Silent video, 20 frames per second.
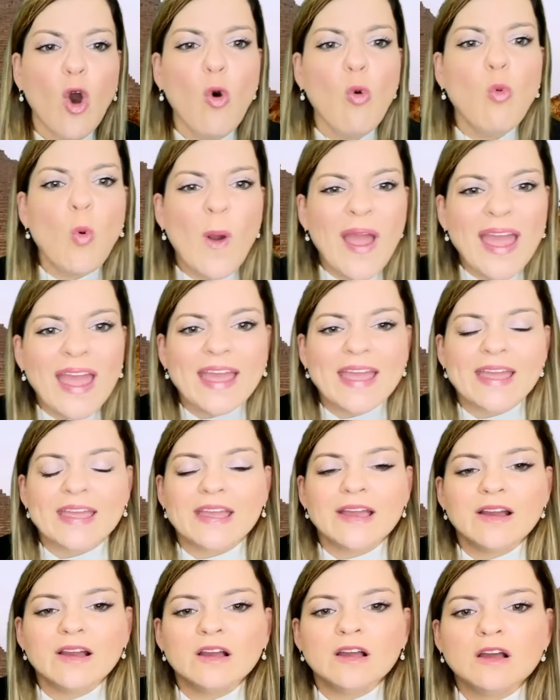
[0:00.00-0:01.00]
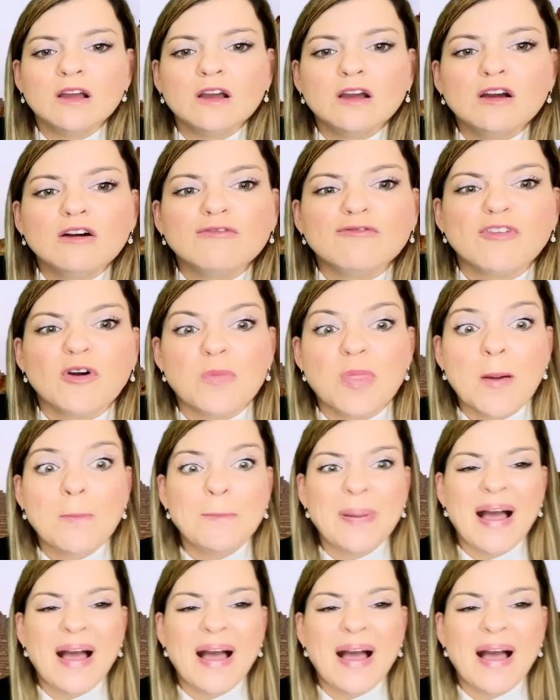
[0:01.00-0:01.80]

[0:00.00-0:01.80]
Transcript: away from the